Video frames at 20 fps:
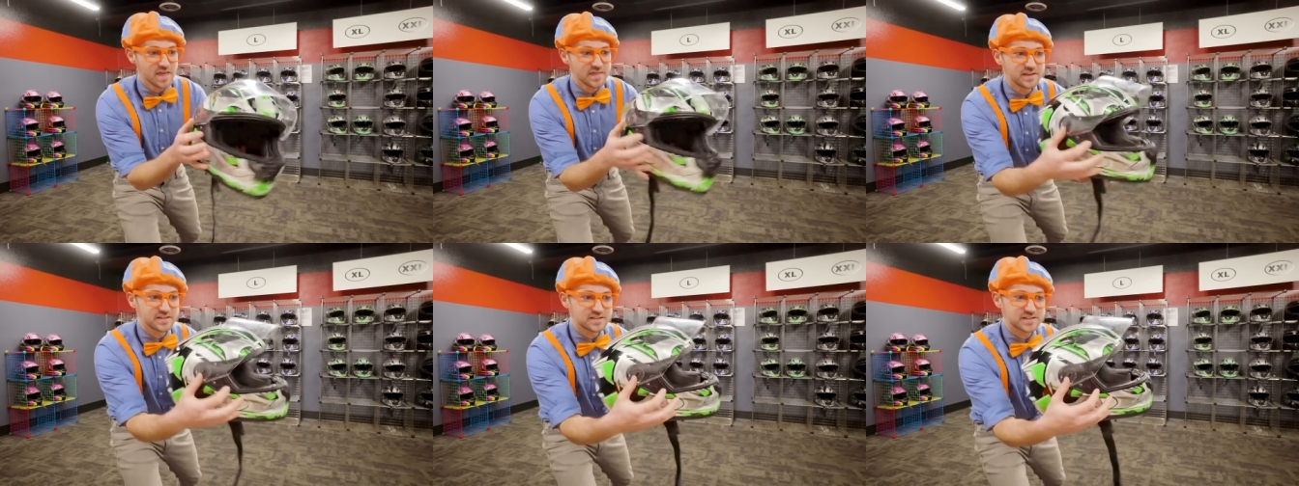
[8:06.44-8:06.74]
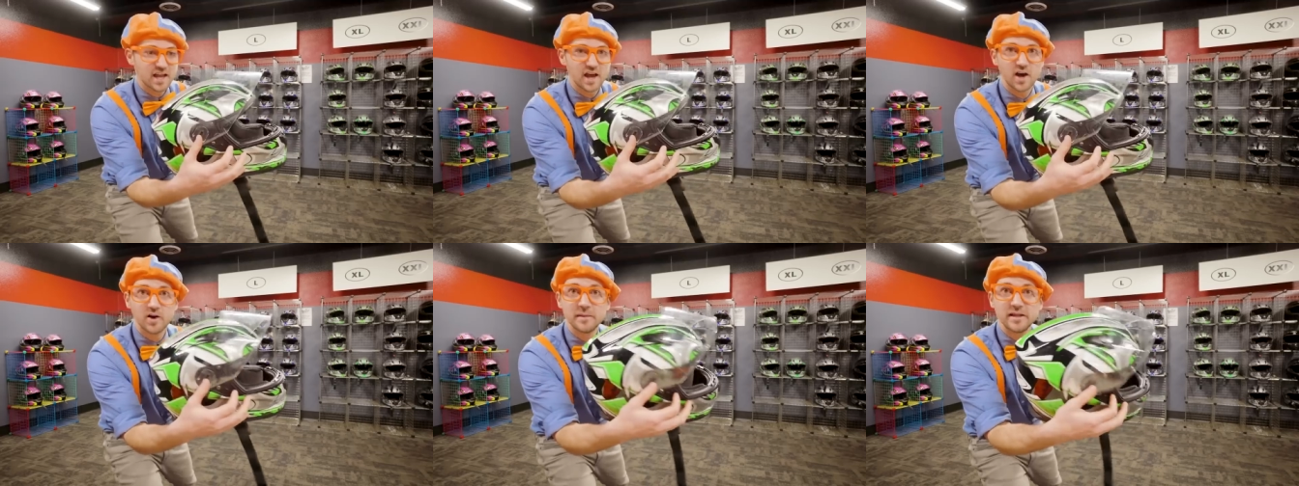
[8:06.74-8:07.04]
this
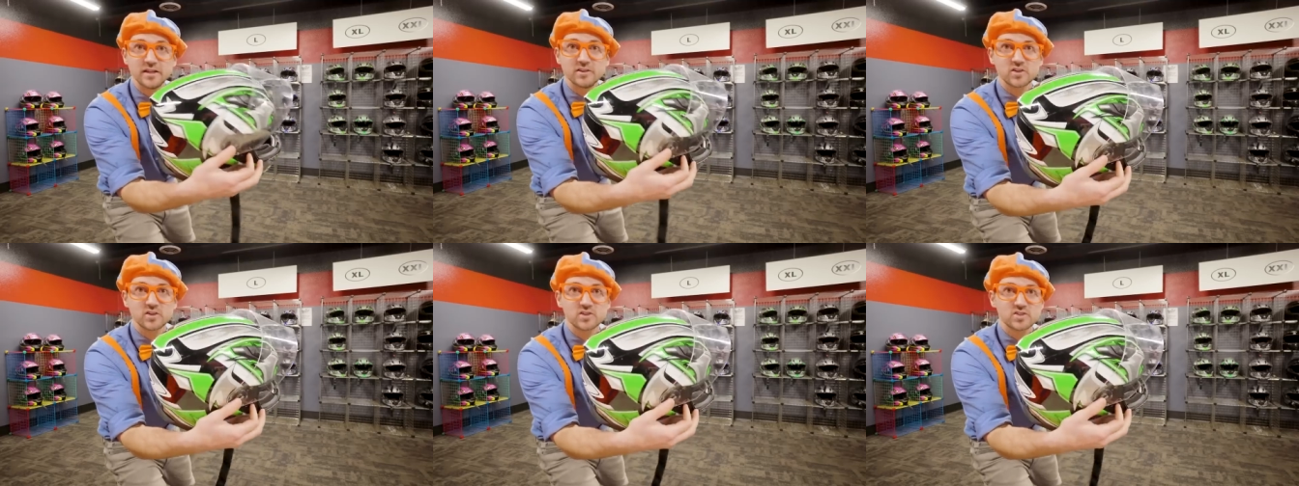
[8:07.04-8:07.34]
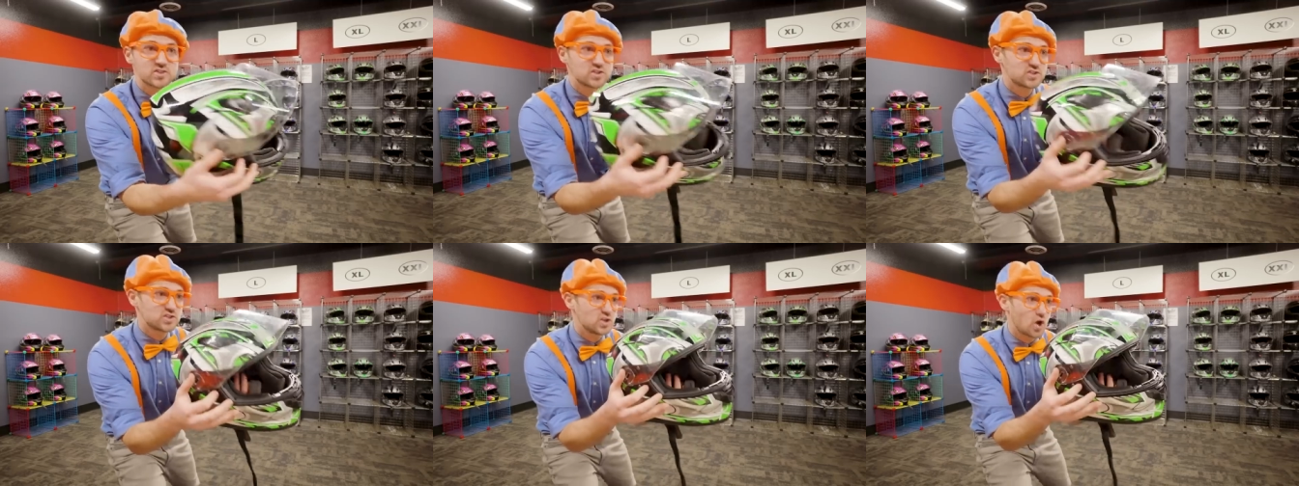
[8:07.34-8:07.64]
helmet looks
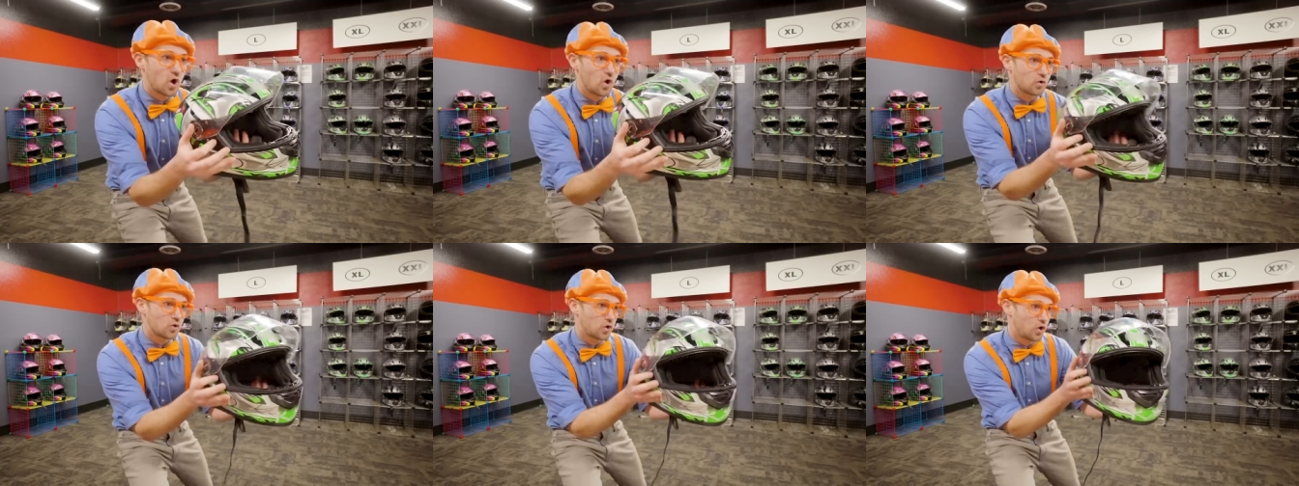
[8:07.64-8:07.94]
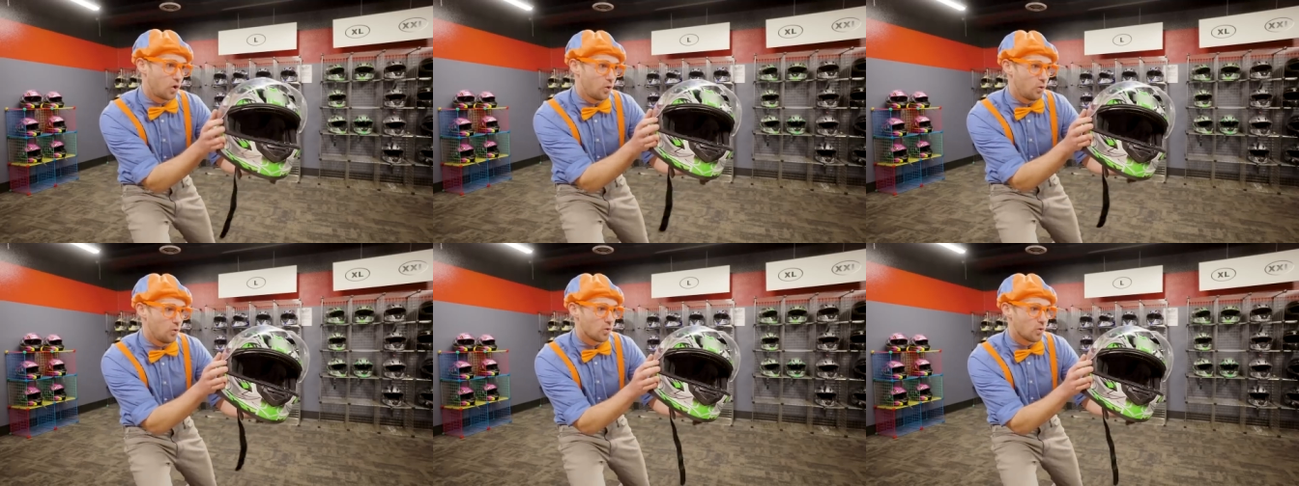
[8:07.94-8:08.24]
so
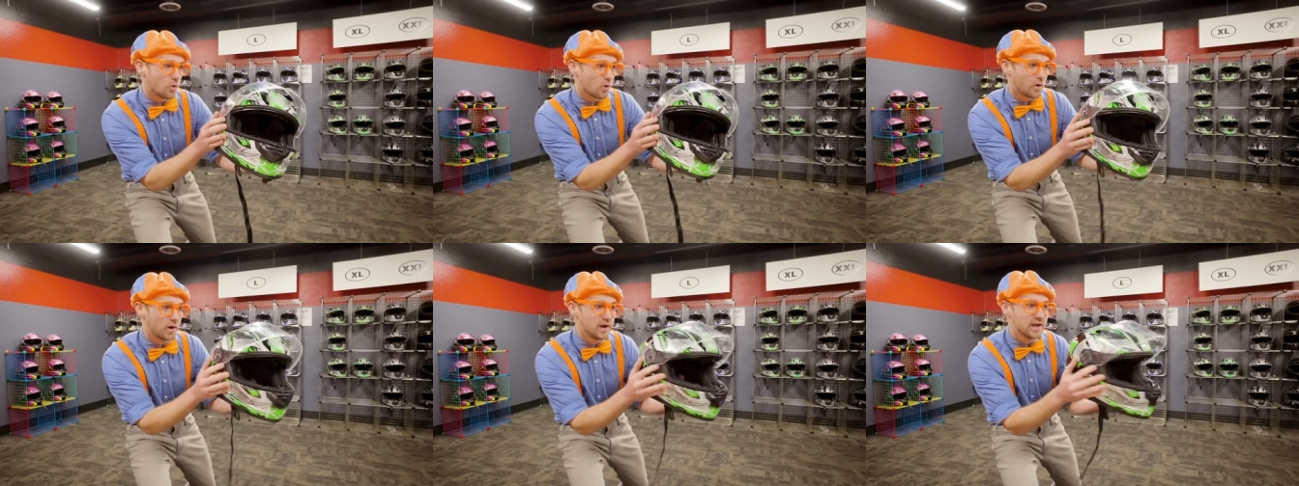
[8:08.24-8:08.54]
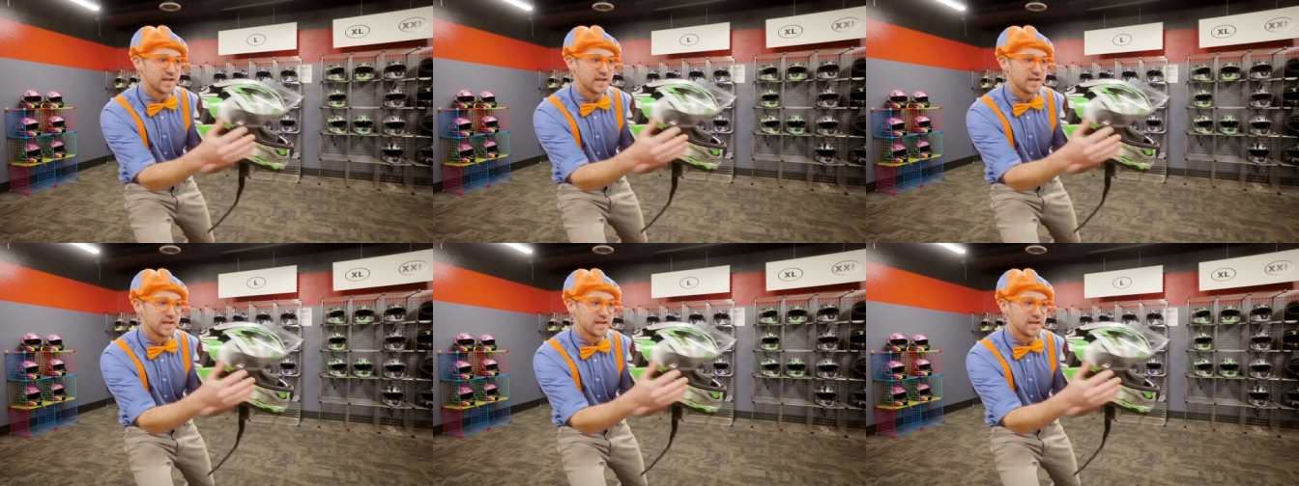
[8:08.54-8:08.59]
cool.